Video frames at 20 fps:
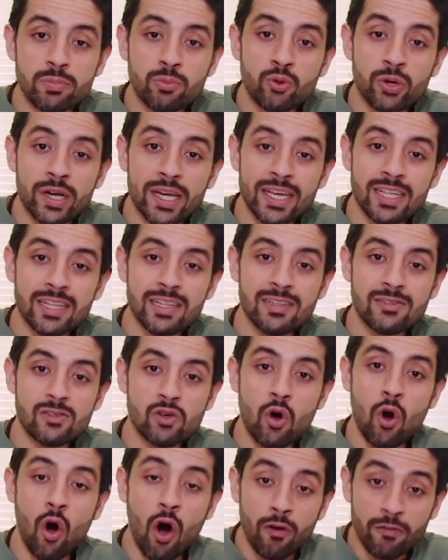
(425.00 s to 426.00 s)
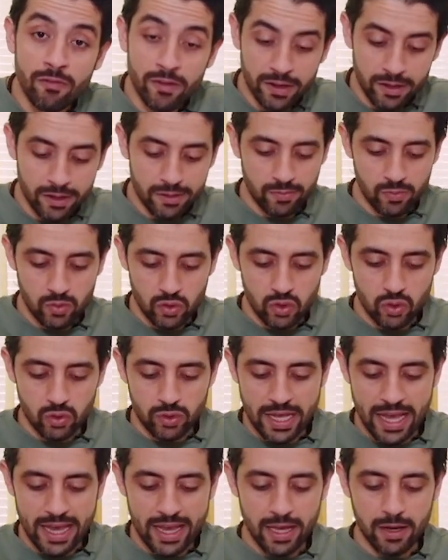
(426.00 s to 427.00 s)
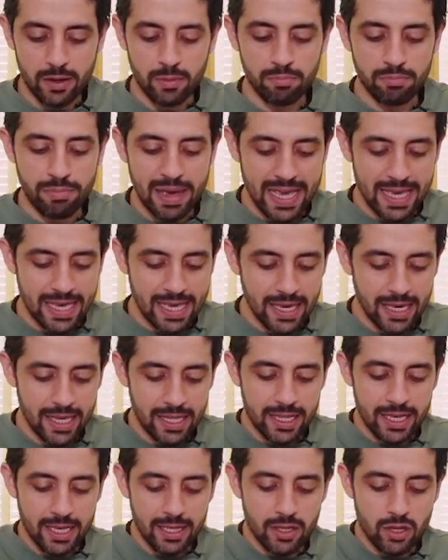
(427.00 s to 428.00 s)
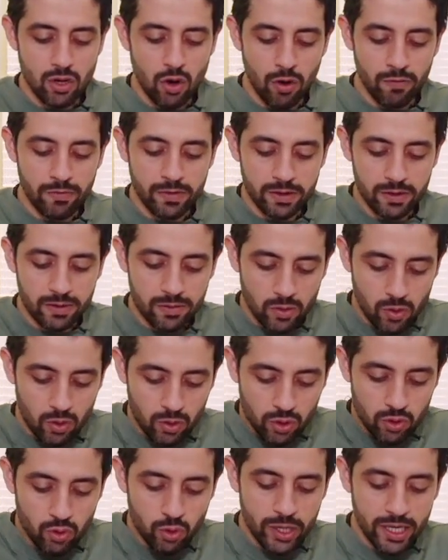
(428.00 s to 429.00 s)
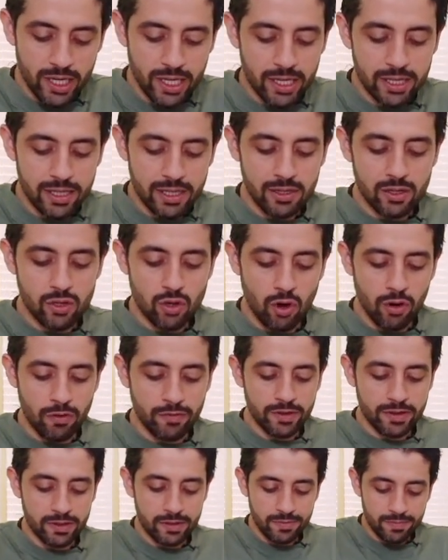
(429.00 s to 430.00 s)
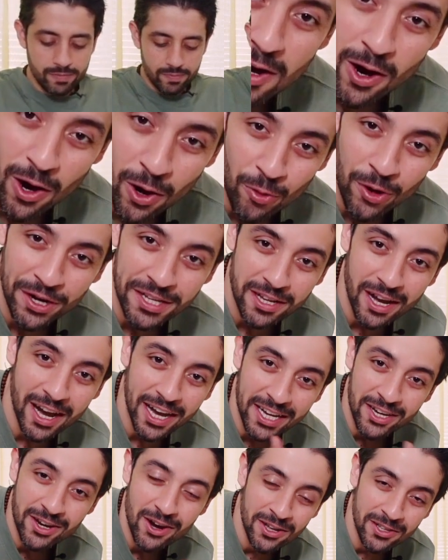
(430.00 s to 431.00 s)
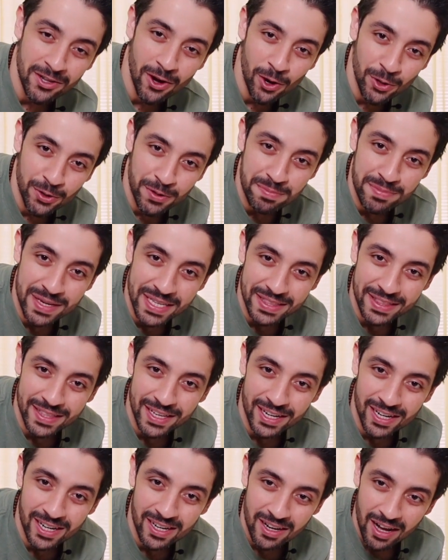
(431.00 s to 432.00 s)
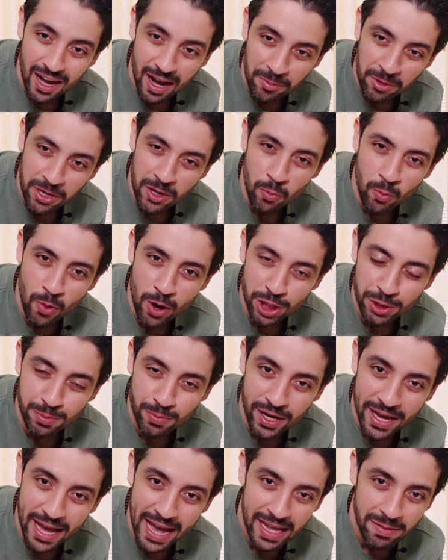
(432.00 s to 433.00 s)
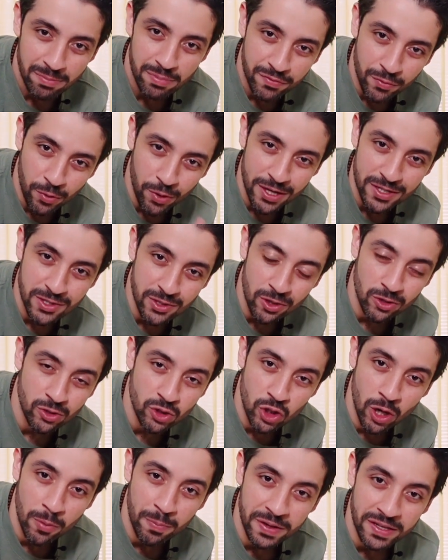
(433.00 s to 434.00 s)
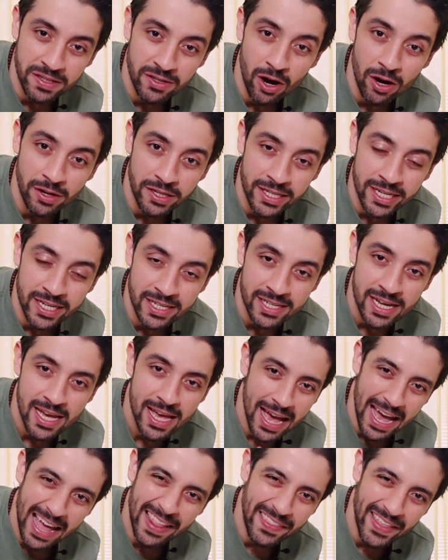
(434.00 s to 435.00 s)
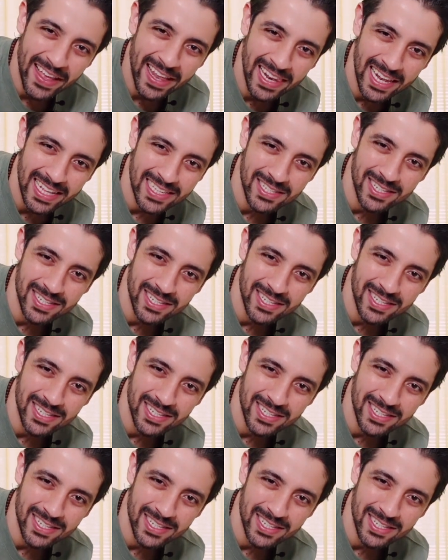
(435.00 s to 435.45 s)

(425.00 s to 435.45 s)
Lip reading: putting it into the oven today, baking it in the oven or cooking it in the oven. All right, I cut all the meat there. I'm gonna wash my hand before I start chopping the onions, and then let's